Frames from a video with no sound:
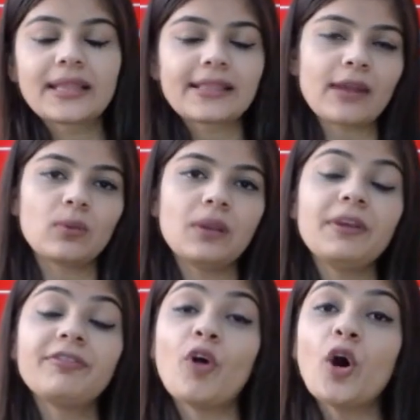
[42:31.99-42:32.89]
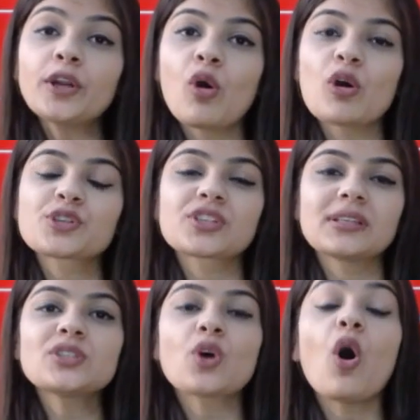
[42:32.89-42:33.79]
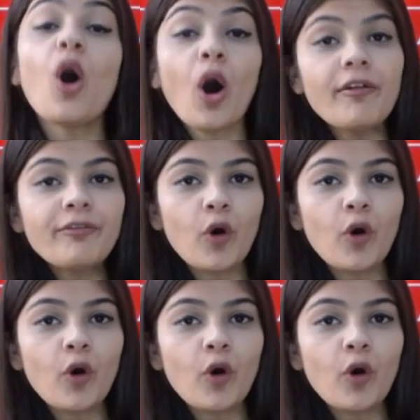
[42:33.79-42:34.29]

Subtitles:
There will be 4 questions of